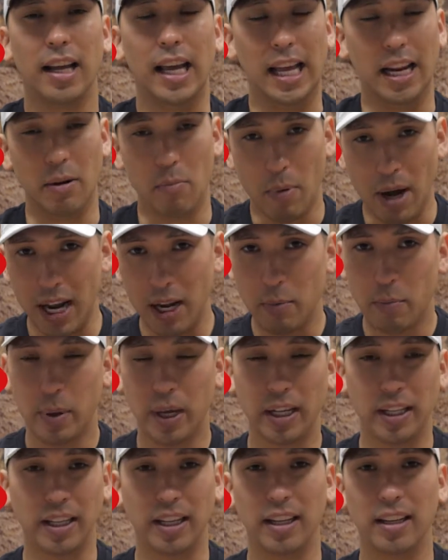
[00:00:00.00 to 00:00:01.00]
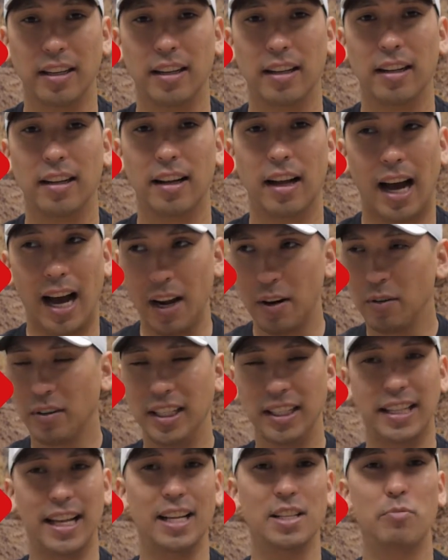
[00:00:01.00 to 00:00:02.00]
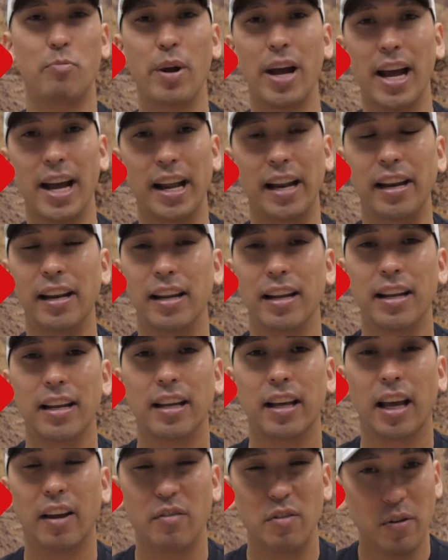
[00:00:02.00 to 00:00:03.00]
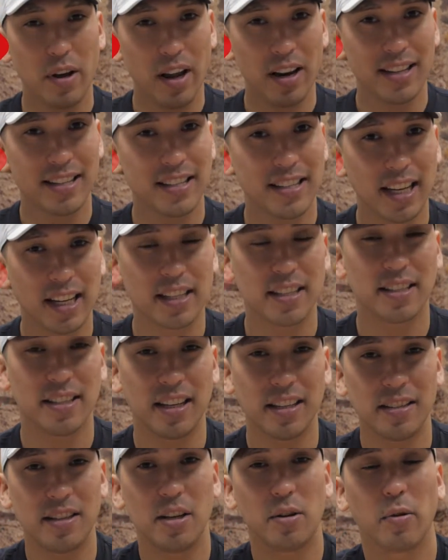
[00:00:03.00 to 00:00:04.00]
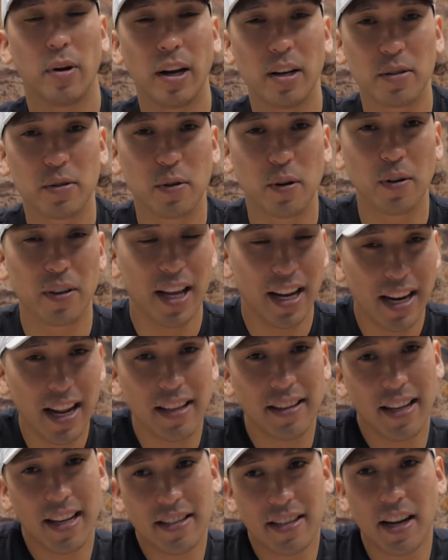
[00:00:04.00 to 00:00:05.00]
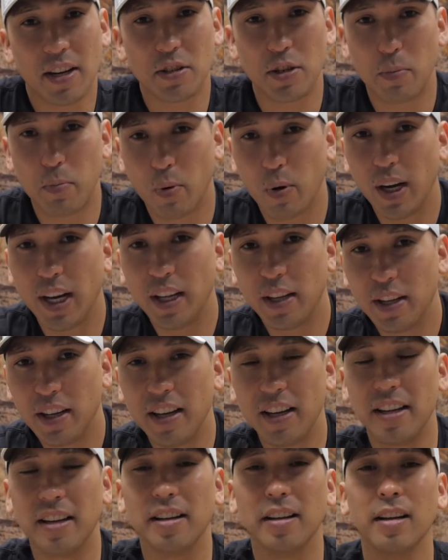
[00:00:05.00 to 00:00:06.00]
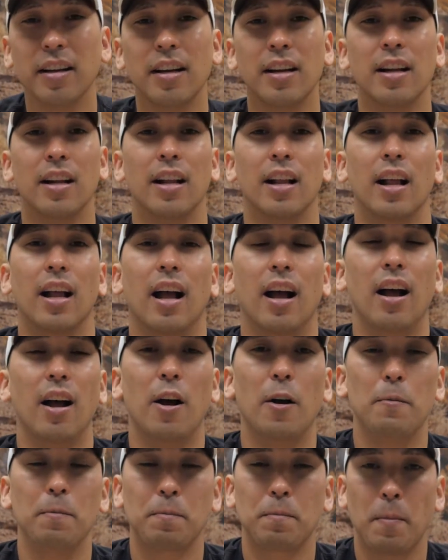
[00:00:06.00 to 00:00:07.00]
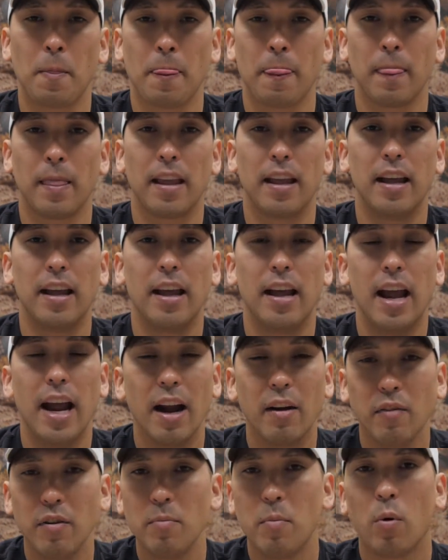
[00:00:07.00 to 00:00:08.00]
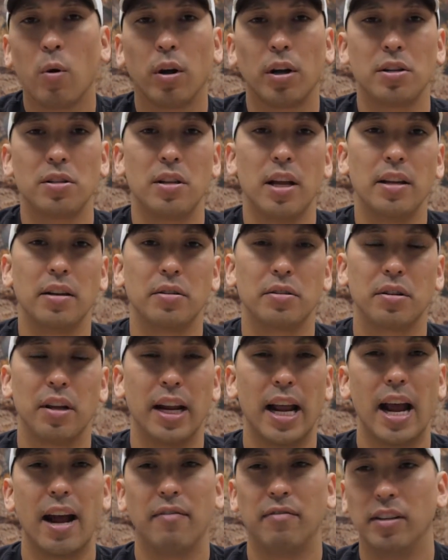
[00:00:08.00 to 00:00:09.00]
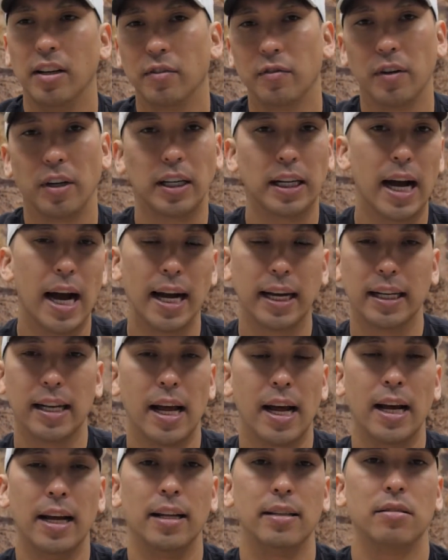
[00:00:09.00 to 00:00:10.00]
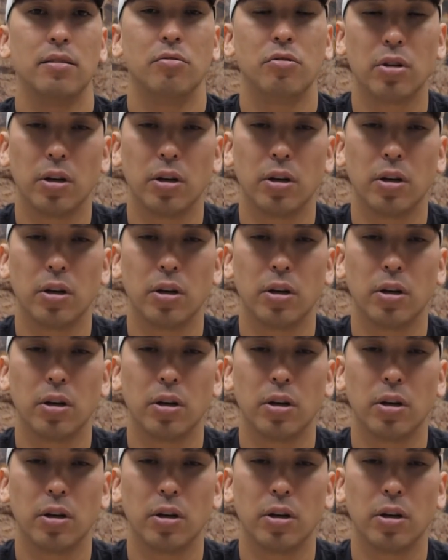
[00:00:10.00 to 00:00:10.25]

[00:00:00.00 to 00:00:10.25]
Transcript: And in my opinion, I don't think that's bad. If you had a 660 credit score, that, that's actually pretty good. Um, every mortgage lender is going to have different guidelines in